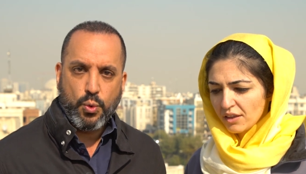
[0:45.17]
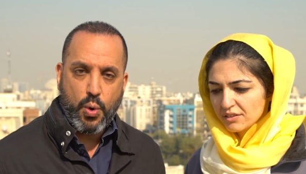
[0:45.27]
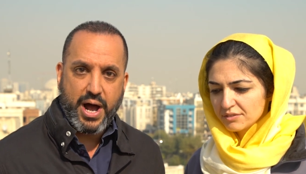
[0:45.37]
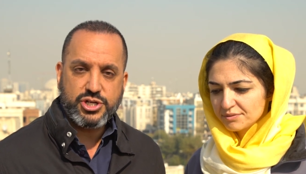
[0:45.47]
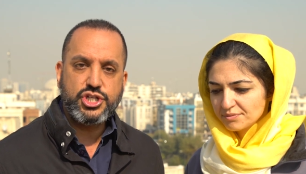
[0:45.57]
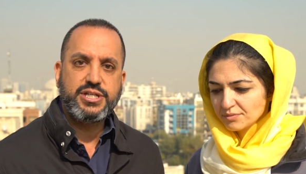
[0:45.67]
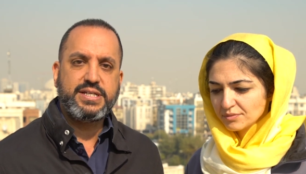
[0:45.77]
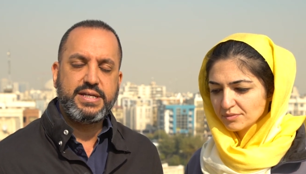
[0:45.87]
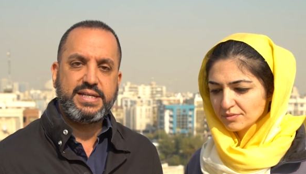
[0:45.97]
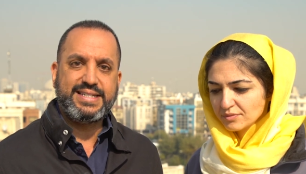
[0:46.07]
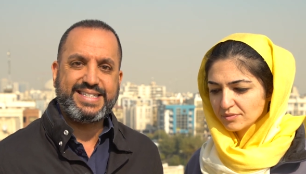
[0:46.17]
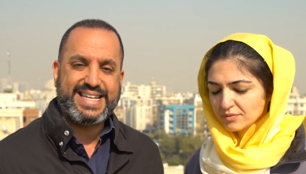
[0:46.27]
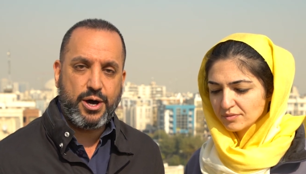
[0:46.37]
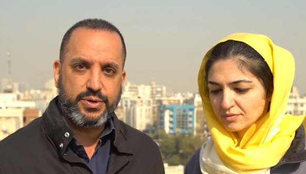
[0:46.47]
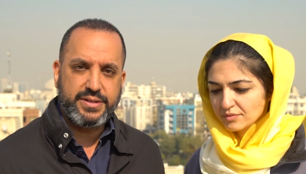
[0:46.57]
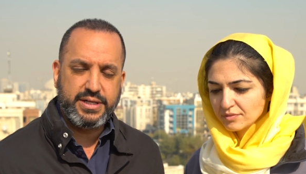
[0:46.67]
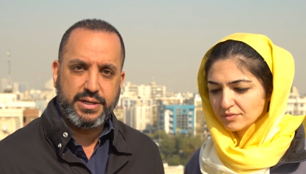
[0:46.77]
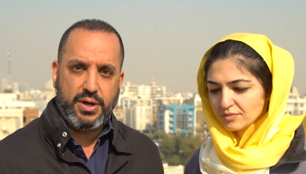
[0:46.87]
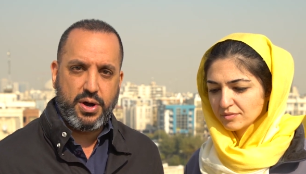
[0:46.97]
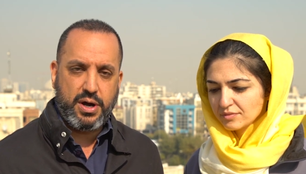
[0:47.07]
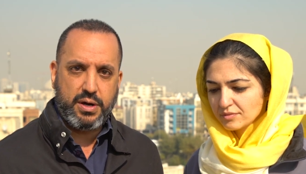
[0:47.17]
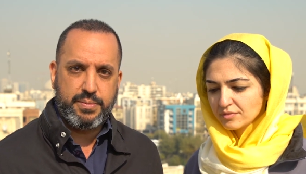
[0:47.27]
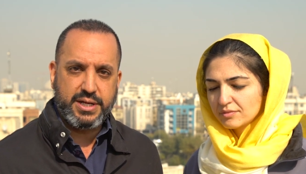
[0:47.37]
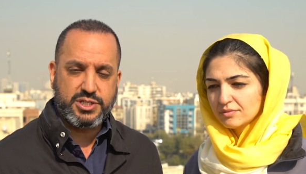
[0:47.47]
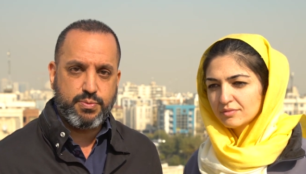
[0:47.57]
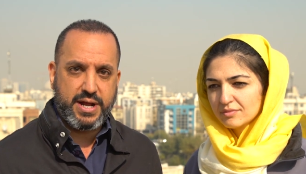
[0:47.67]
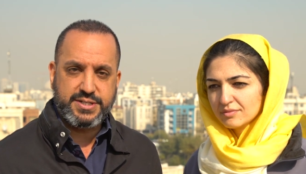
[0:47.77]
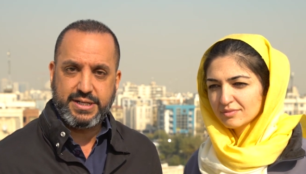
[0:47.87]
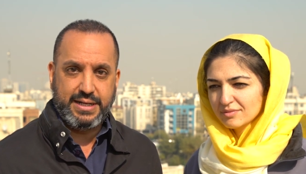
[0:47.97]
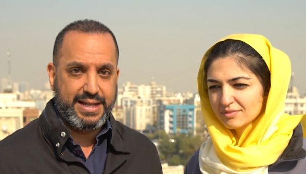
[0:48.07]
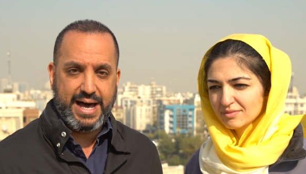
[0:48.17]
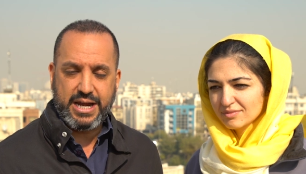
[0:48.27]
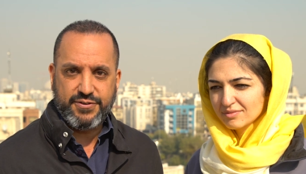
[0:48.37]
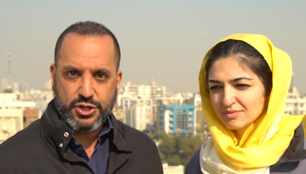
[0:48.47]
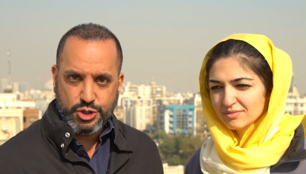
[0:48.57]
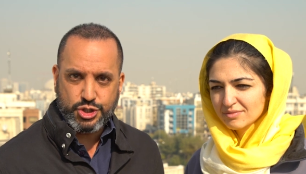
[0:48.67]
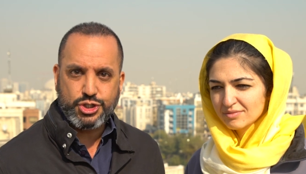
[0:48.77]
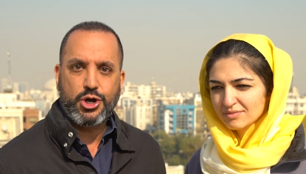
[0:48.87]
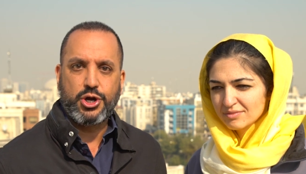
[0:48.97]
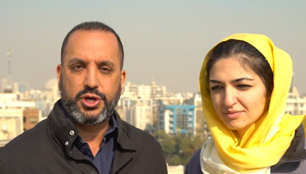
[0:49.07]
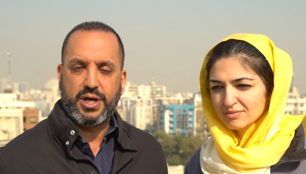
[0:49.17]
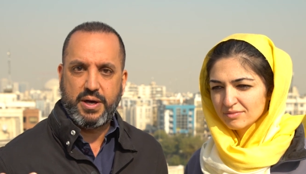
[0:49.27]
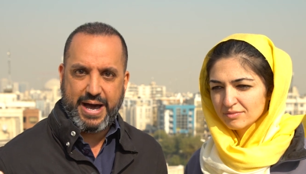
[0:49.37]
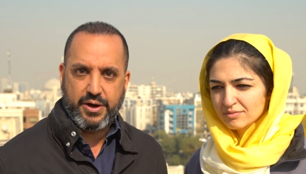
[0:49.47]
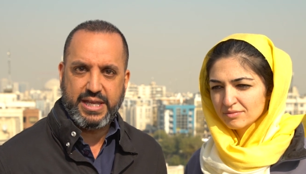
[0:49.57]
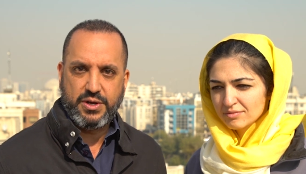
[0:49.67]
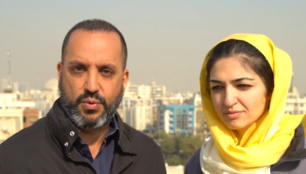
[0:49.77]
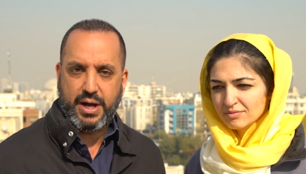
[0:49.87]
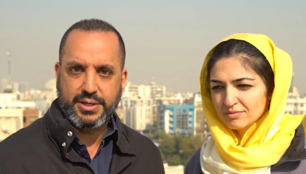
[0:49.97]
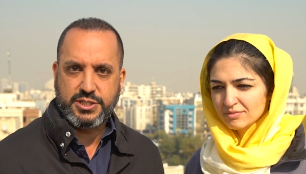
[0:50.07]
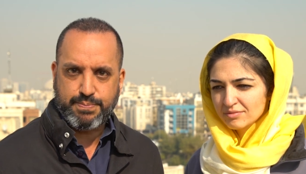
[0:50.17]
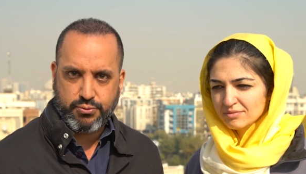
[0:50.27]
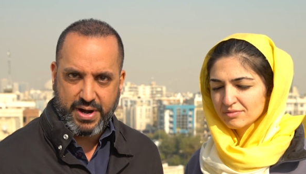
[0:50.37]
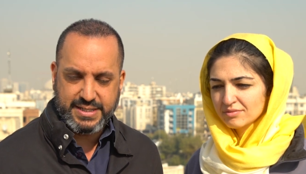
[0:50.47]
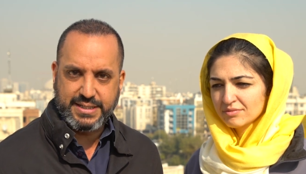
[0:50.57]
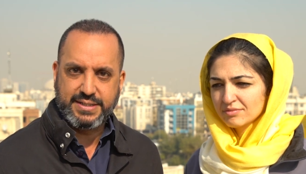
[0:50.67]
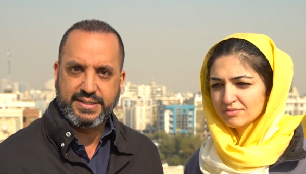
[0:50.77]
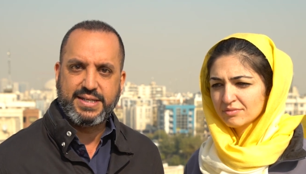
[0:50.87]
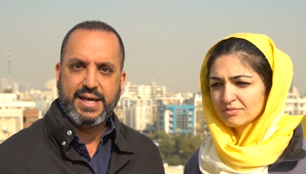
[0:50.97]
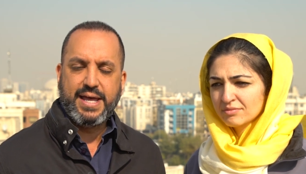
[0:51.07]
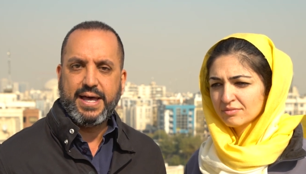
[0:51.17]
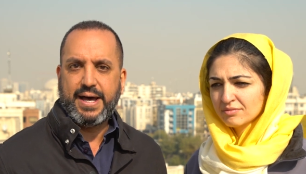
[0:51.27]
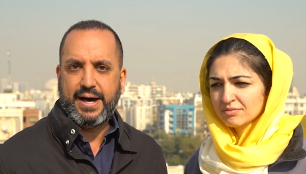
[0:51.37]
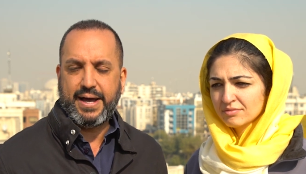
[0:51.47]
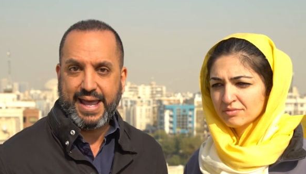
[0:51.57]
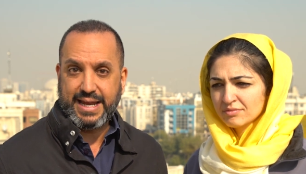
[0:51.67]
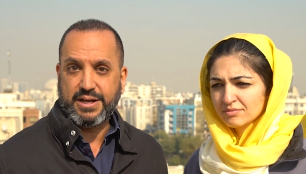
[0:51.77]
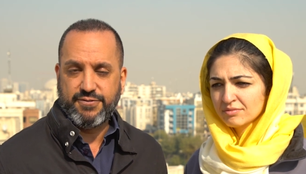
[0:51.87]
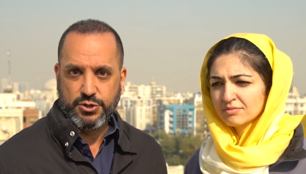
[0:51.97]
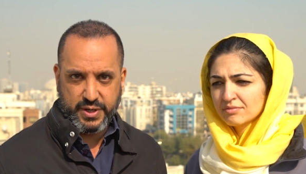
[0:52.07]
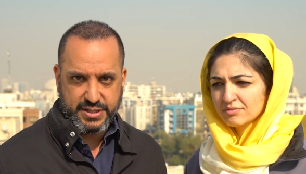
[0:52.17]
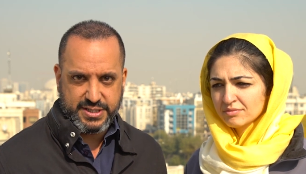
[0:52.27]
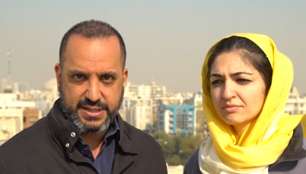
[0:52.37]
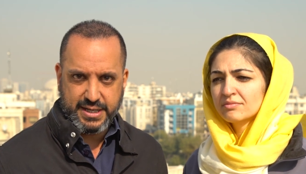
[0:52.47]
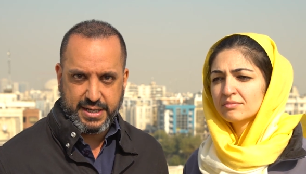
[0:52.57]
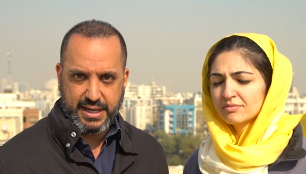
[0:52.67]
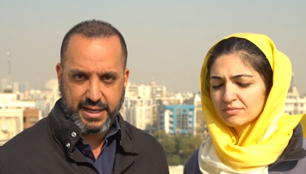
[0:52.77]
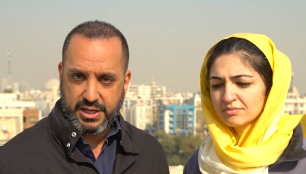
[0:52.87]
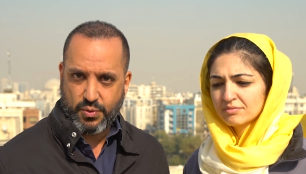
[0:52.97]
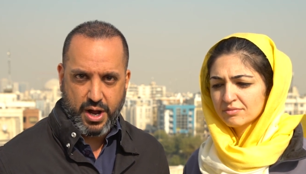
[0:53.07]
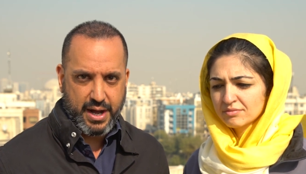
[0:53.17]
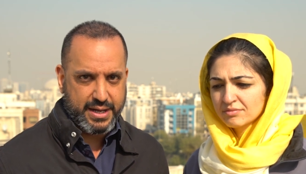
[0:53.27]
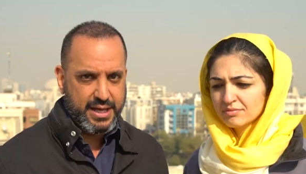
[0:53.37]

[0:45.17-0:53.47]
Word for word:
Speaker 1: Washington has sounded the alarm and expressed a lot of concern about Iran's presence and influence in Iraq.